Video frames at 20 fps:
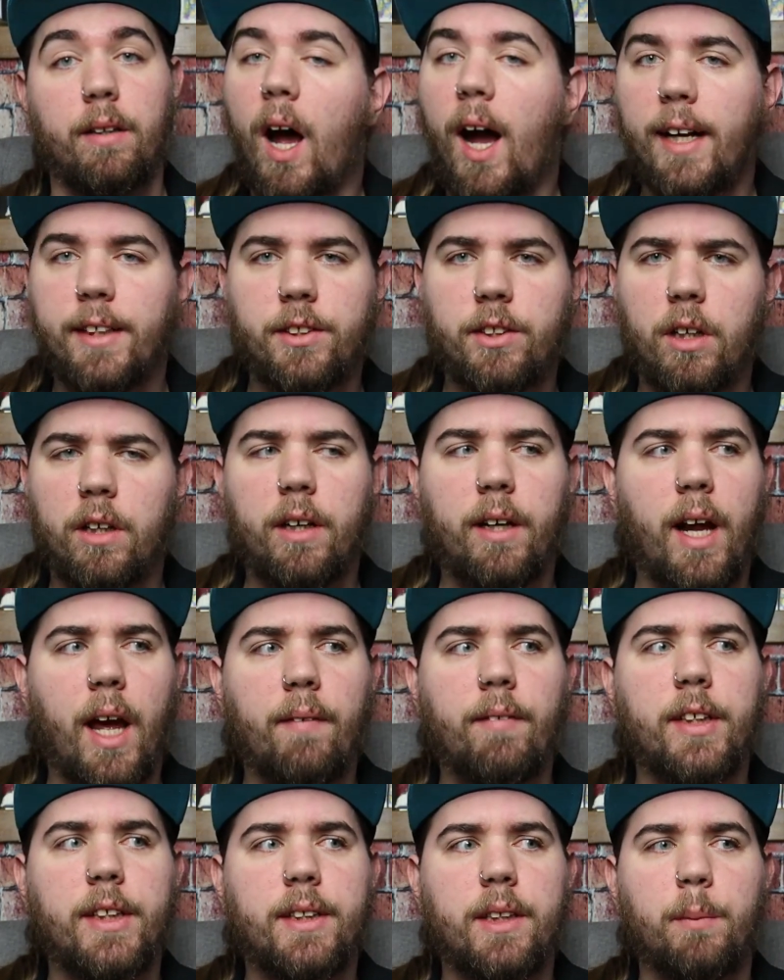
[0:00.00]
I started
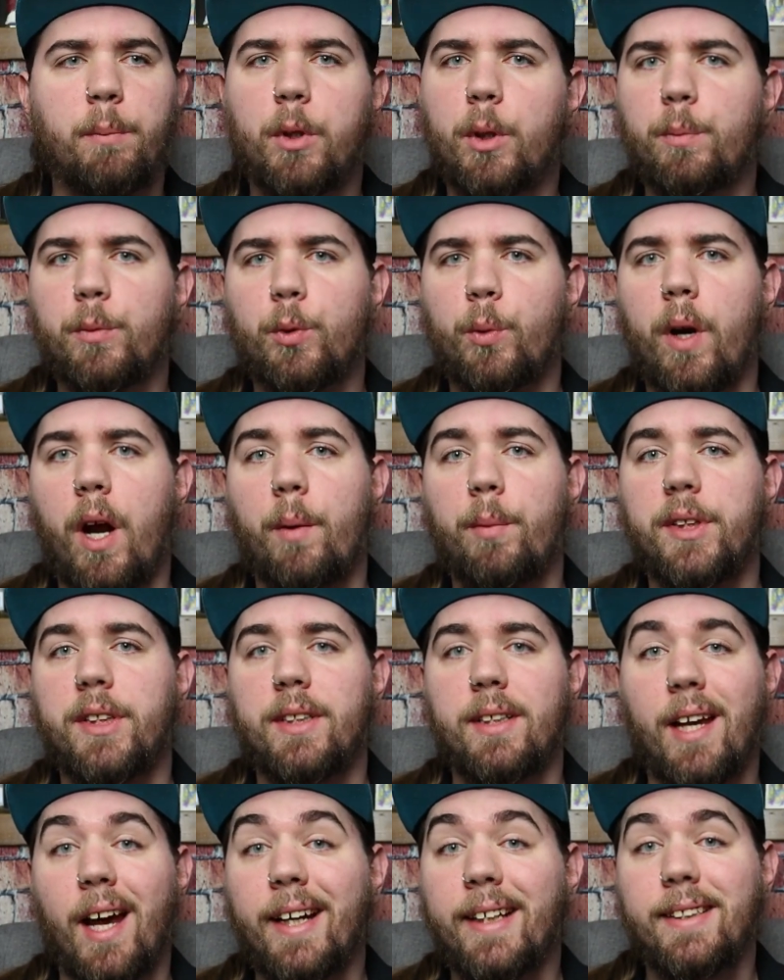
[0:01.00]
having symptoms when I
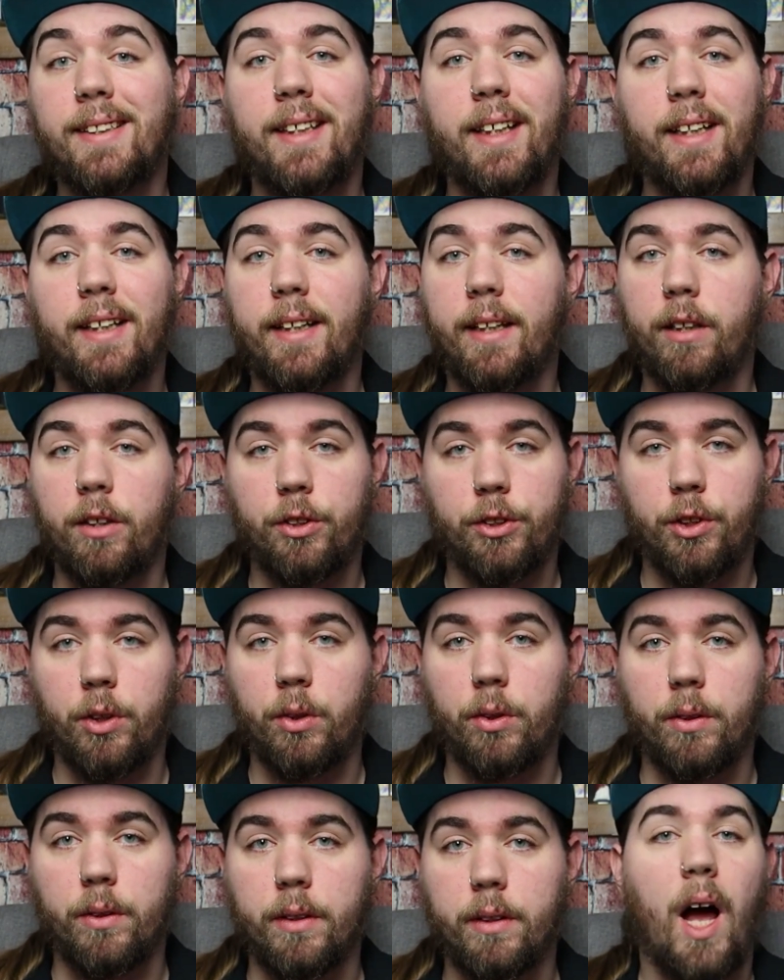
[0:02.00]
was 19 years
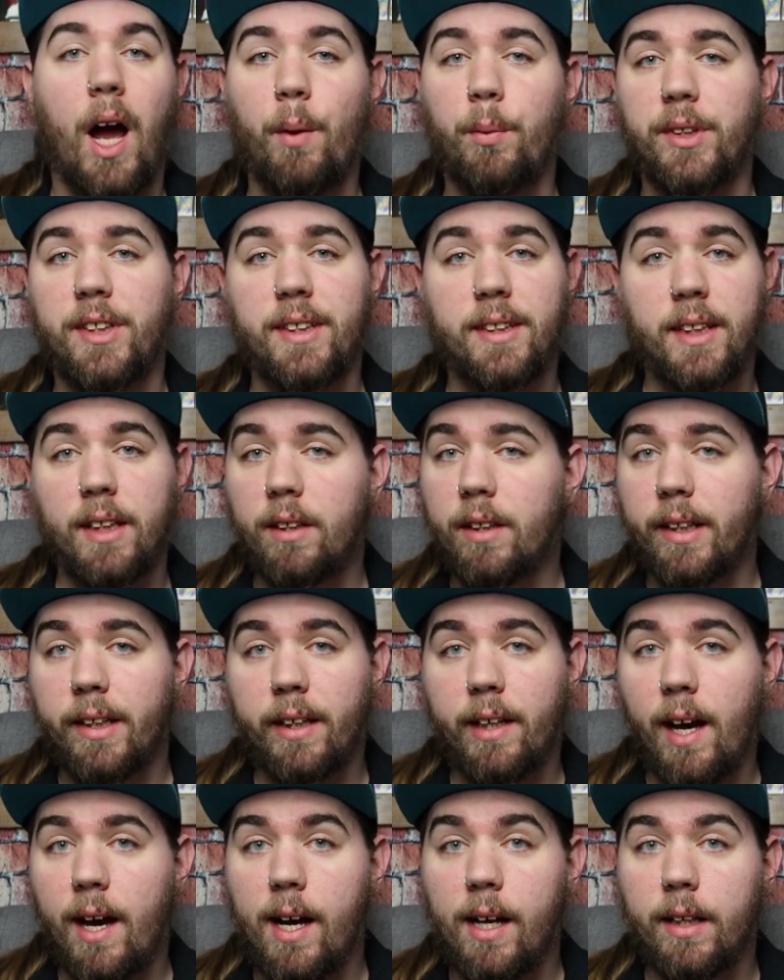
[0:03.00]
old. I was still
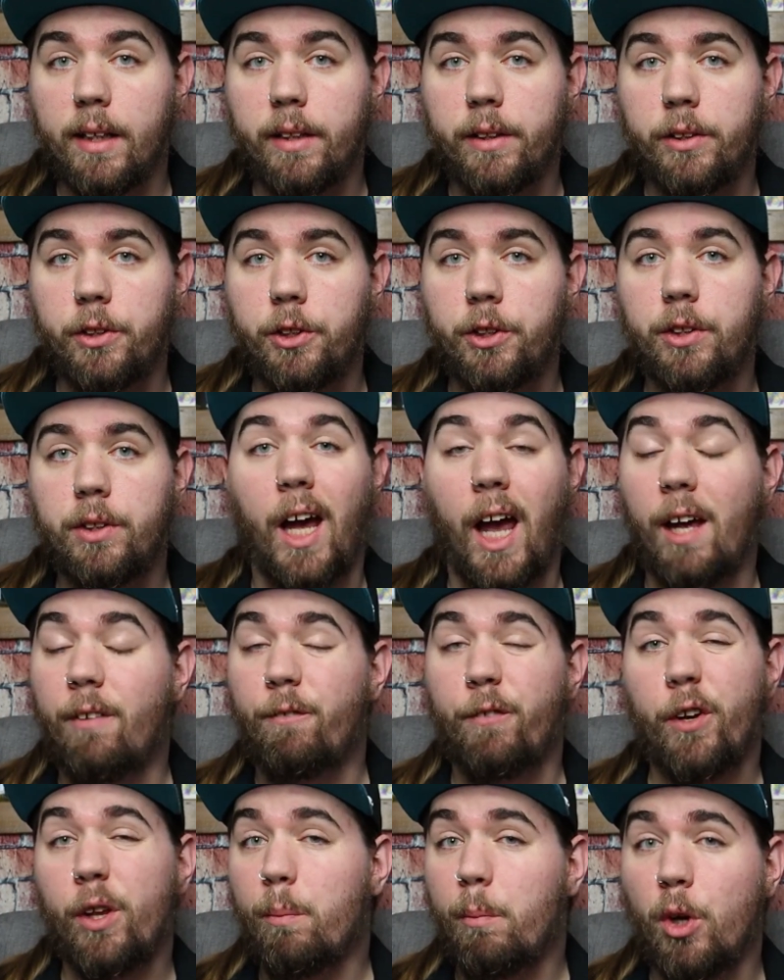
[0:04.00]
in college,
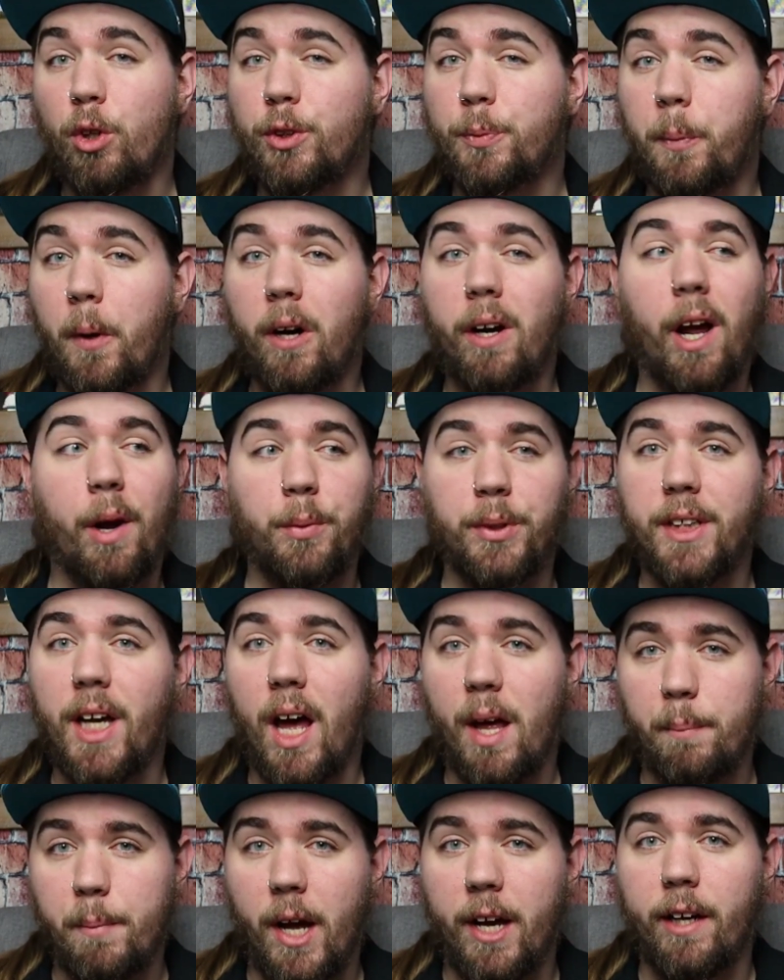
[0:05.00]
and for the most part, I was
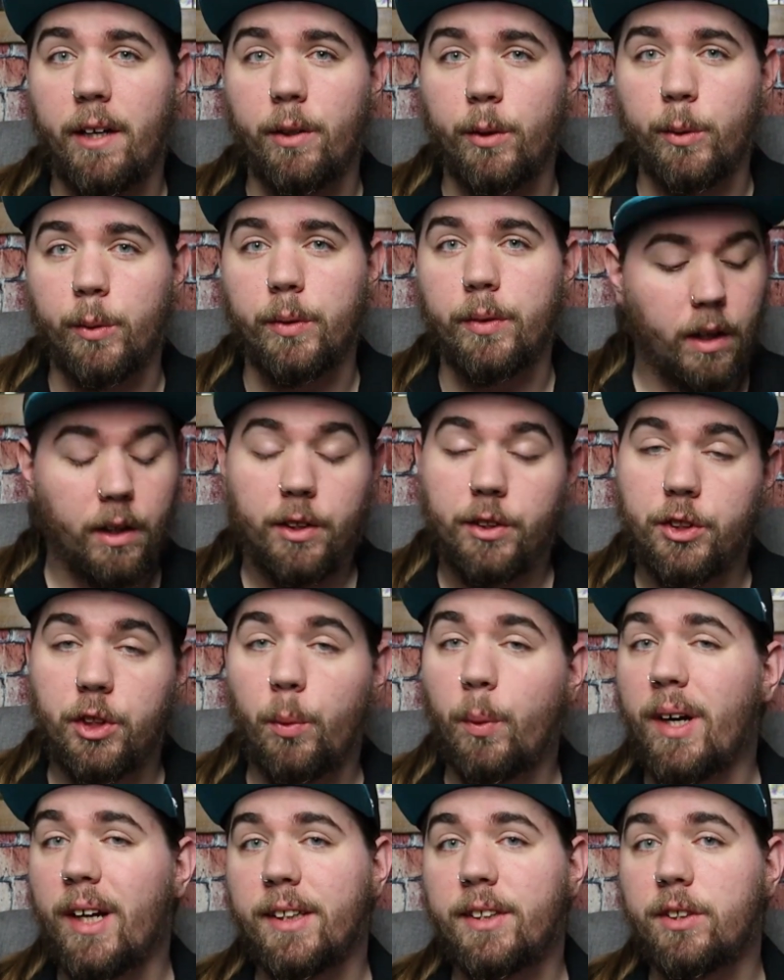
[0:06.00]
on my own.
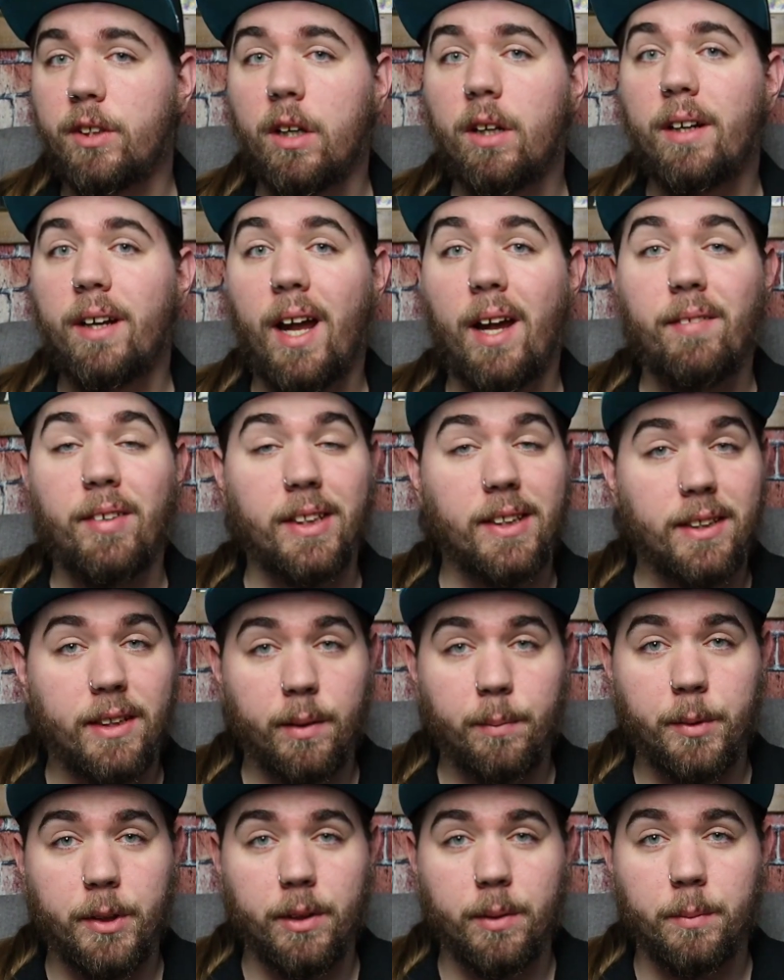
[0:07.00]
So when I started having
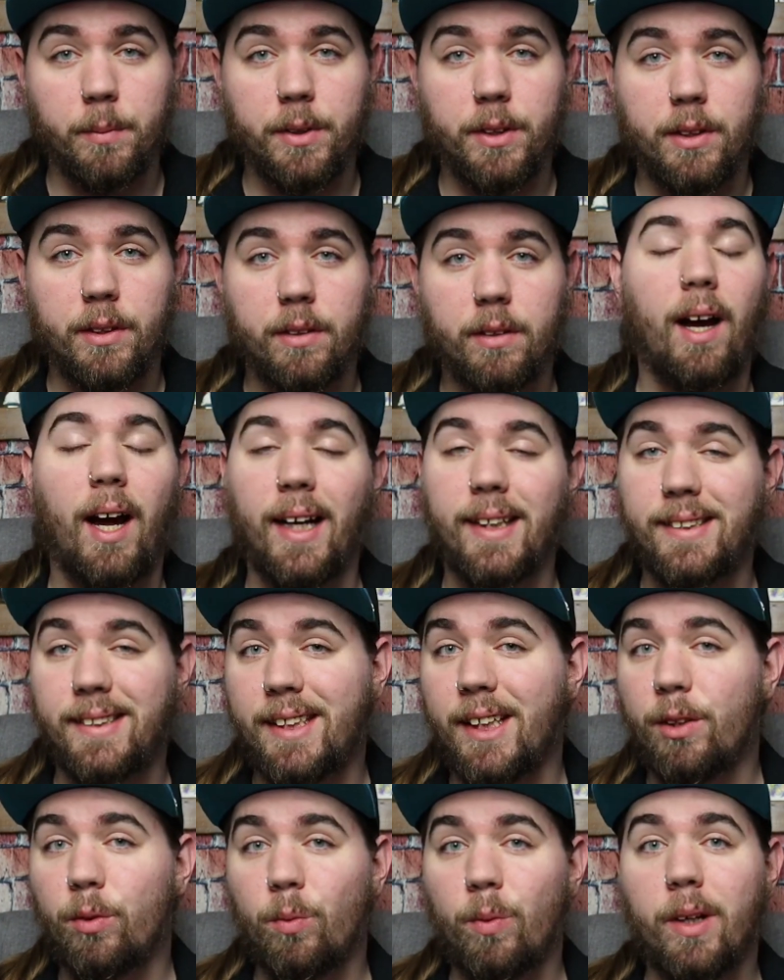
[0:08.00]
symptoms, I
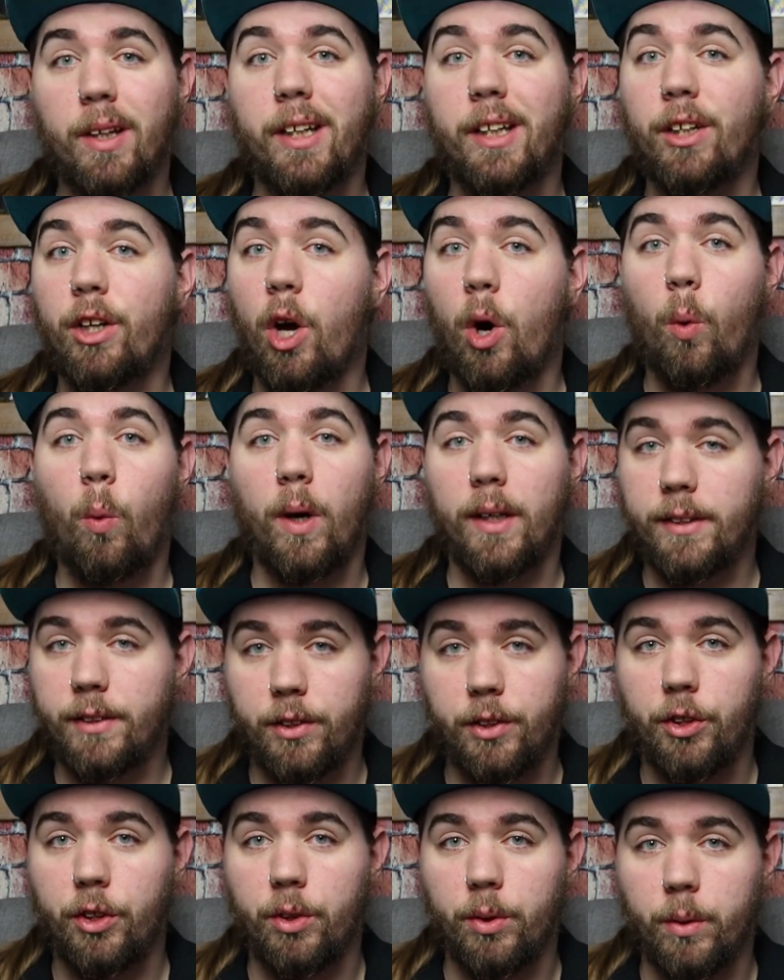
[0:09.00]
didn't really know what
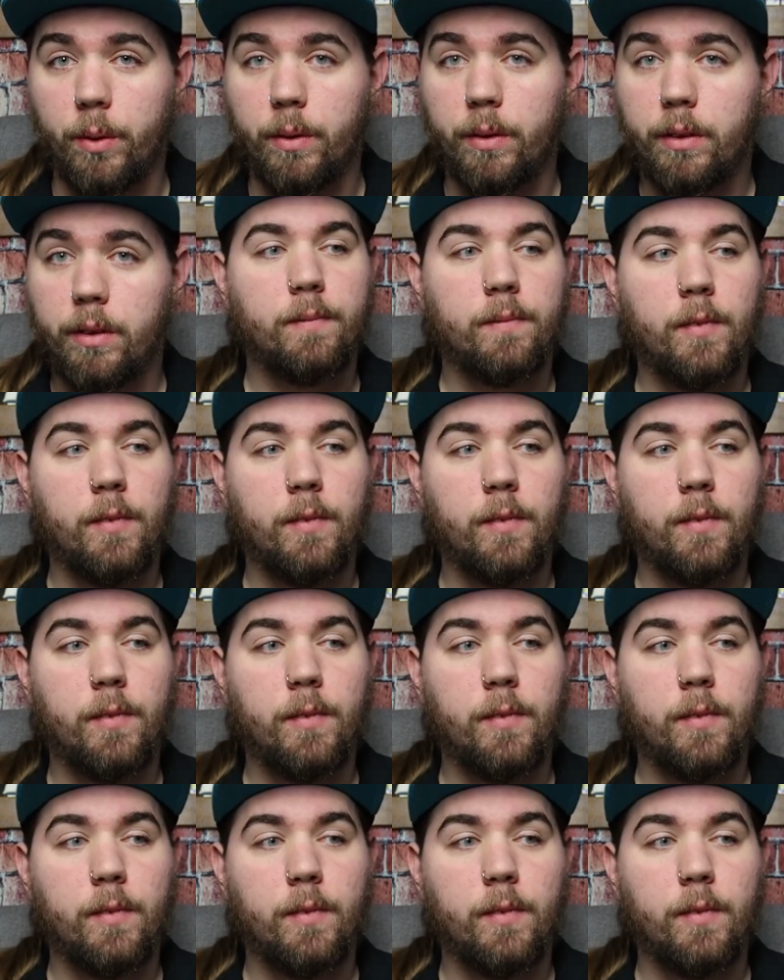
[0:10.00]
to do.